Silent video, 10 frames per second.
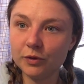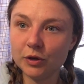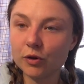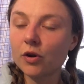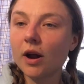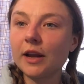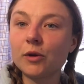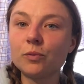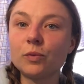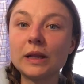you know, chronic
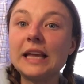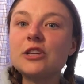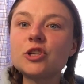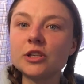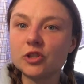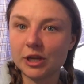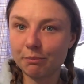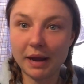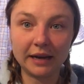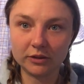relationship
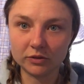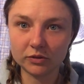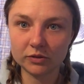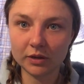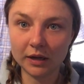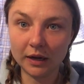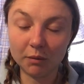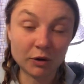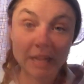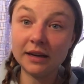patterns um,
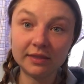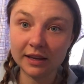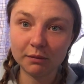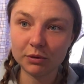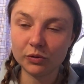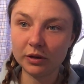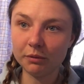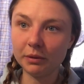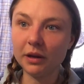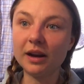or anything in between and
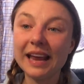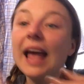beyond,